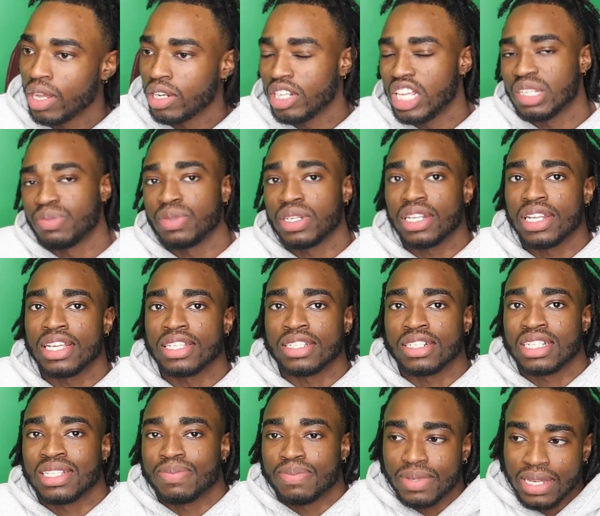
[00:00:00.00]
Teach Me a
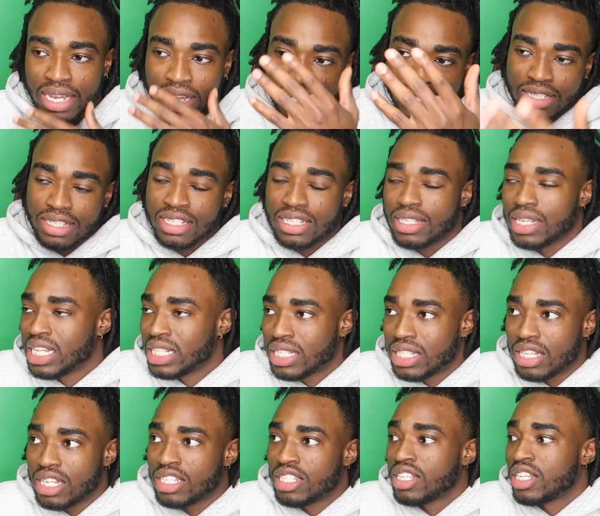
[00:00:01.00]
Lesson, I guess
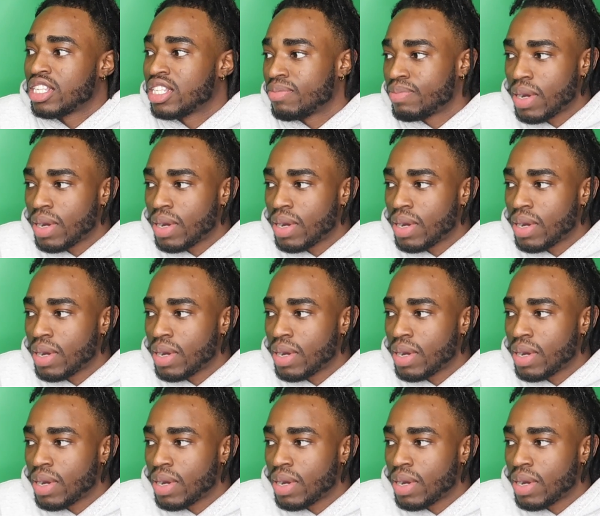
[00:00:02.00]
it's